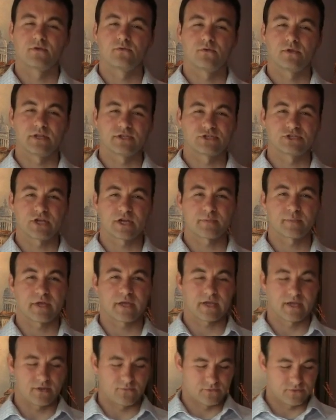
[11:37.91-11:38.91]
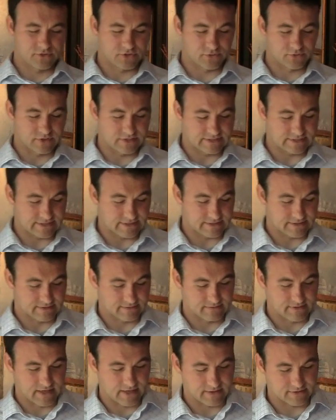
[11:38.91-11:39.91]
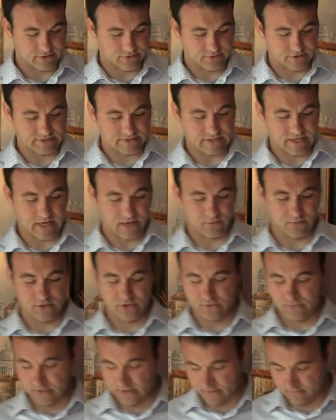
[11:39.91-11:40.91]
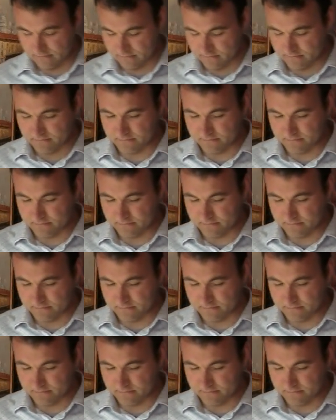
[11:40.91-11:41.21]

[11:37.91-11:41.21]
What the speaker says: well, let's check back in with Teresa. Teresa, how are we doing?